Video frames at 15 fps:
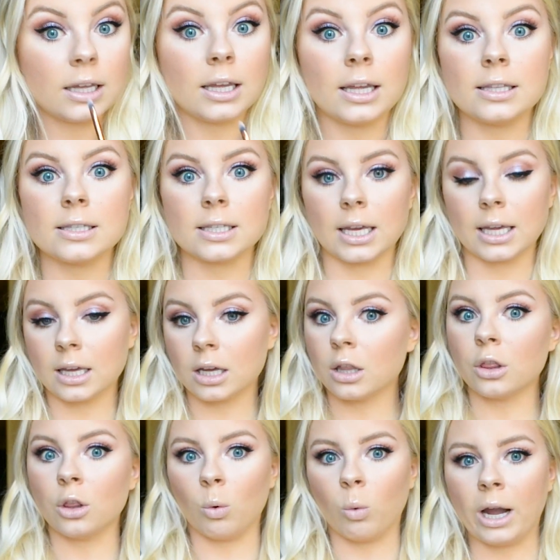it's like
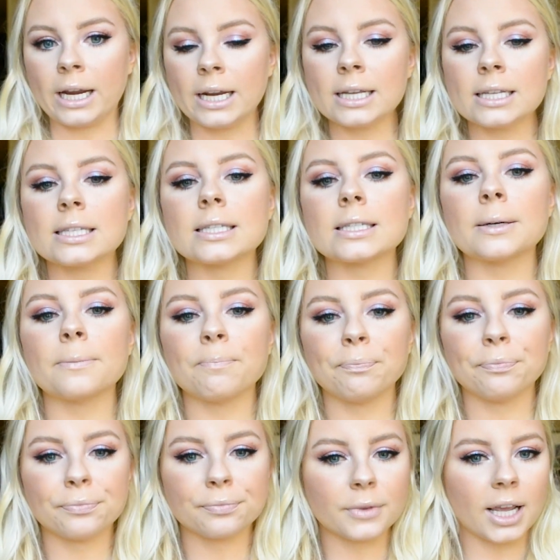the whitest.
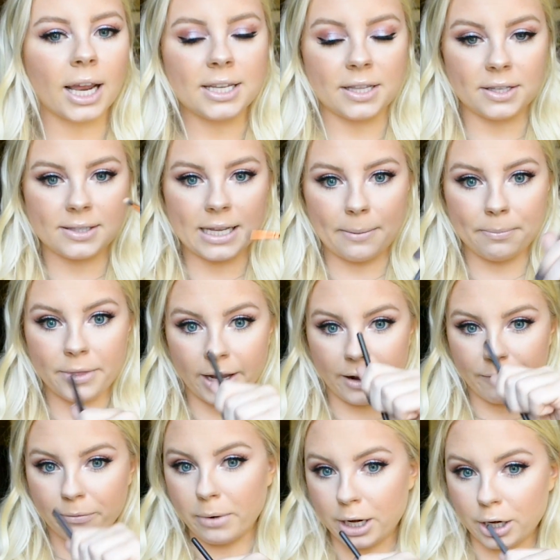I did the same thing
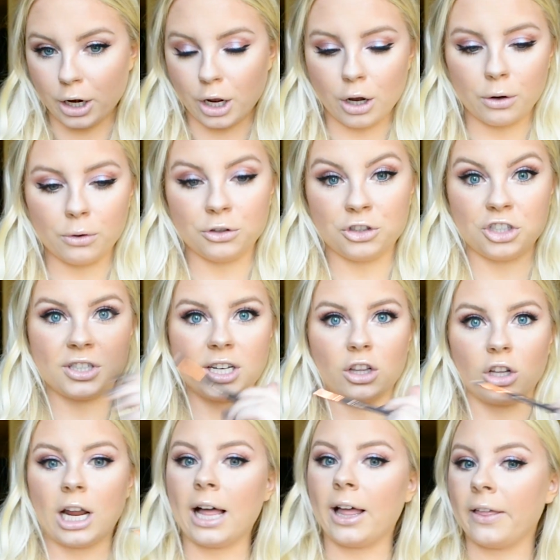for my nose, just did a
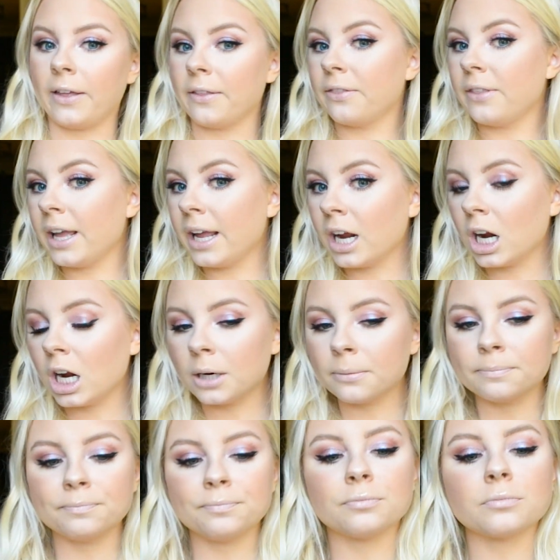little highlight there.
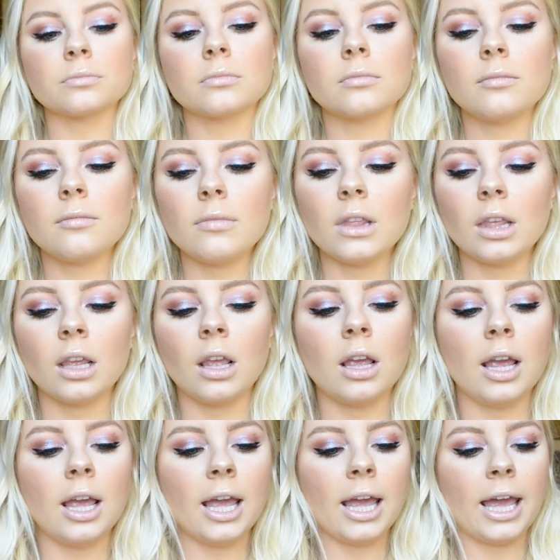
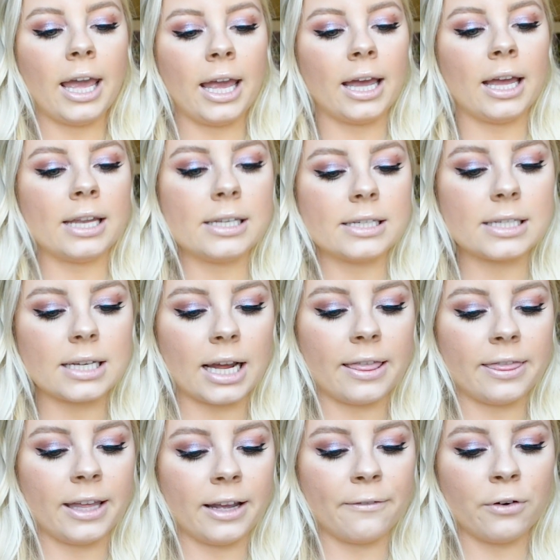And I
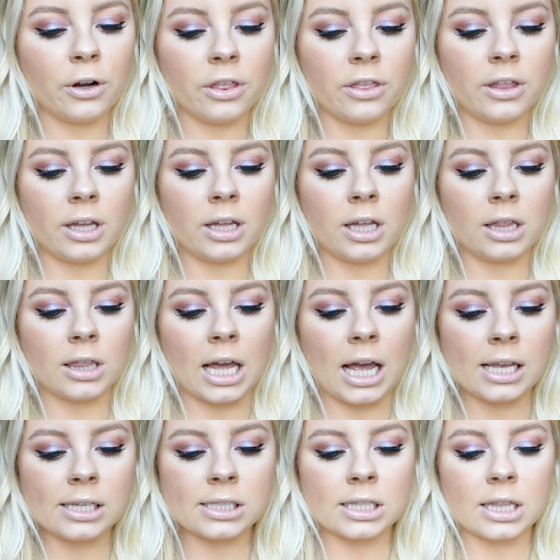think for the
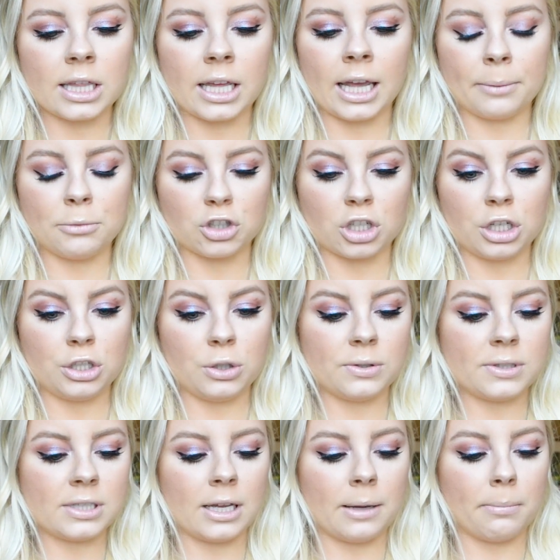last thing, I'm just going to do
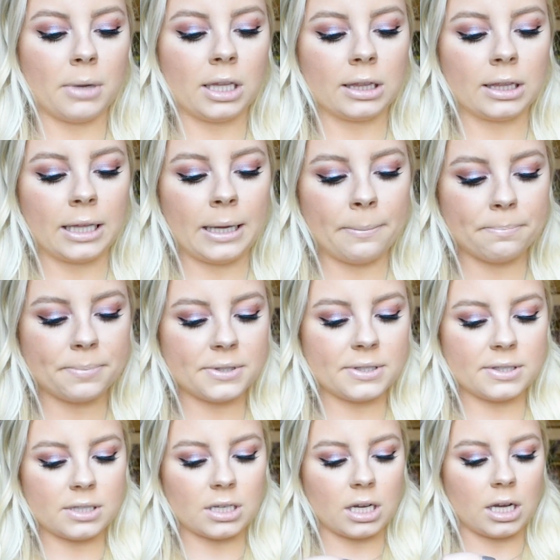some
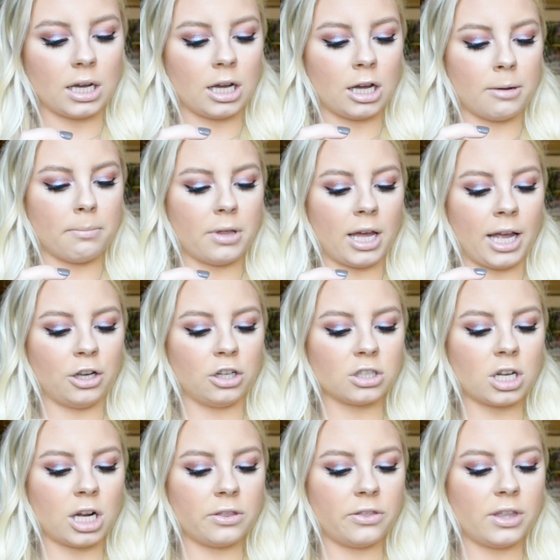lips. I just
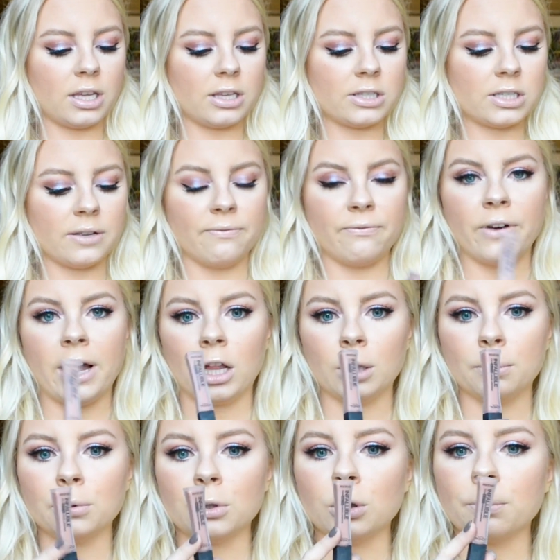got this
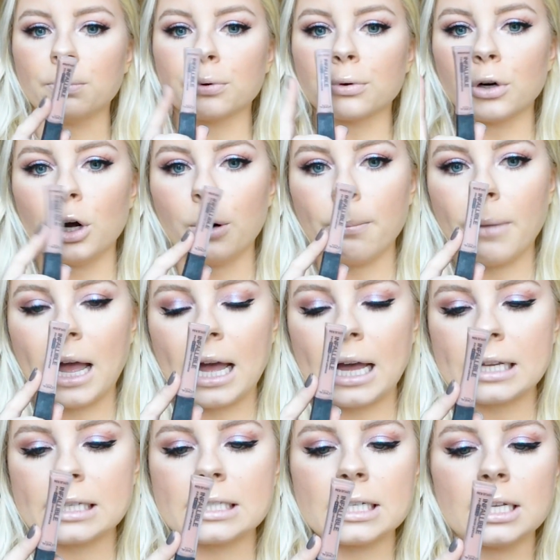Infallible Pro
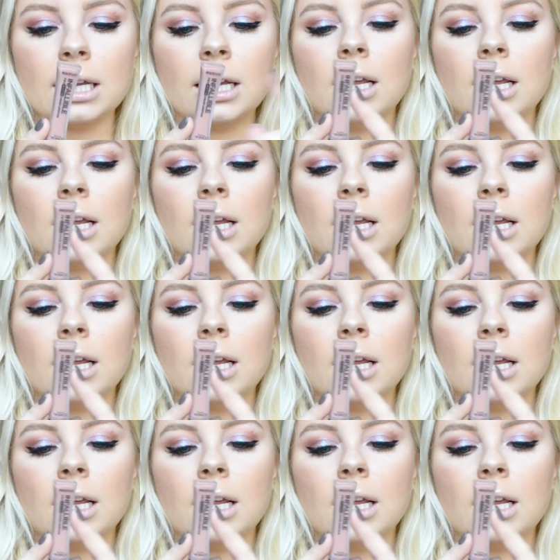Matte